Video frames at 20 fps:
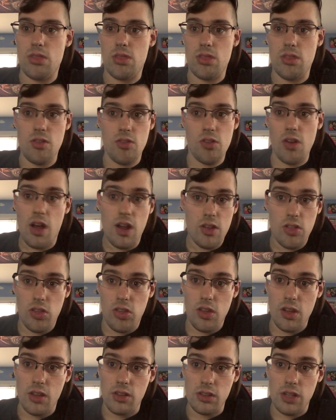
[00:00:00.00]
There's
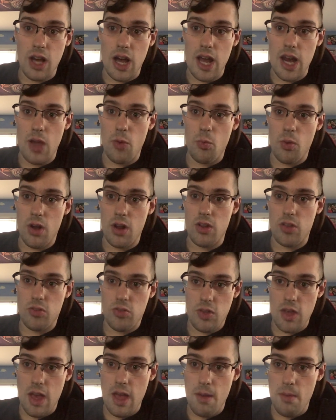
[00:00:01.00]
honestly a lot I want to
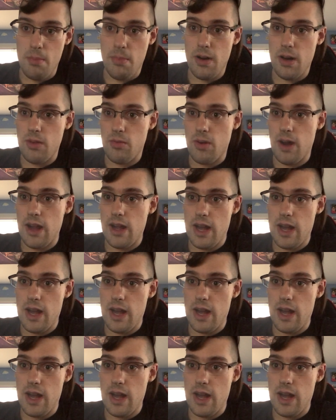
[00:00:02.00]
say, but right